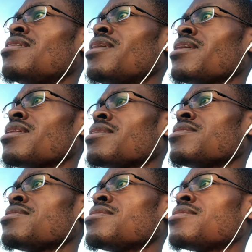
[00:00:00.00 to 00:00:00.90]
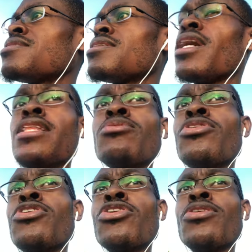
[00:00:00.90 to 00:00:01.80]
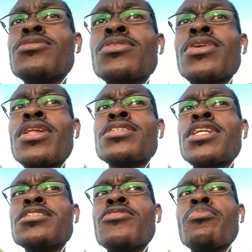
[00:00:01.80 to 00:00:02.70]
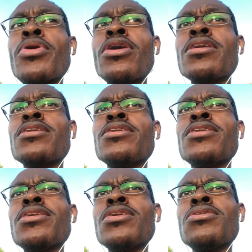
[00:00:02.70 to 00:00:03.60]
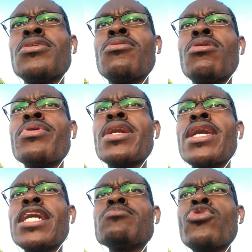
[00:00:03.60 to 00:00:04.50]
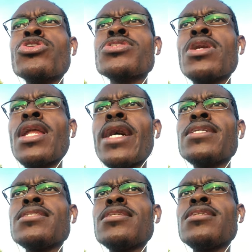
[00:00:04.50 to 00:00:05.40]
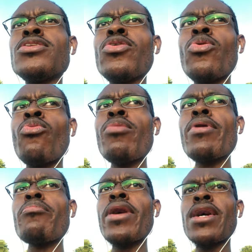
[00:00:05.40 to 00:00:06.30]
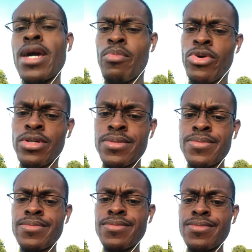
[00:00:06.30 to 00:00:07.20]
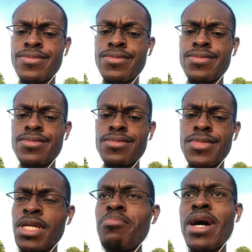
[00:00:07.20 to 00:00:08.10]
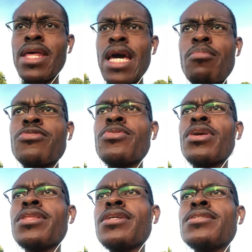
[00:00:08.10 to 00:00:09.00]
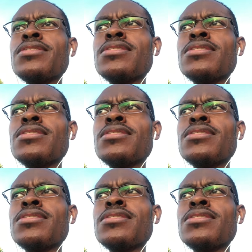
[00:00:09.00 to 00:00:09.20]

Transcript: All right, then. I think we're going to go to another section of the park where we can catch more sunlight, whip out my camera, didn't buy the camera for nothing.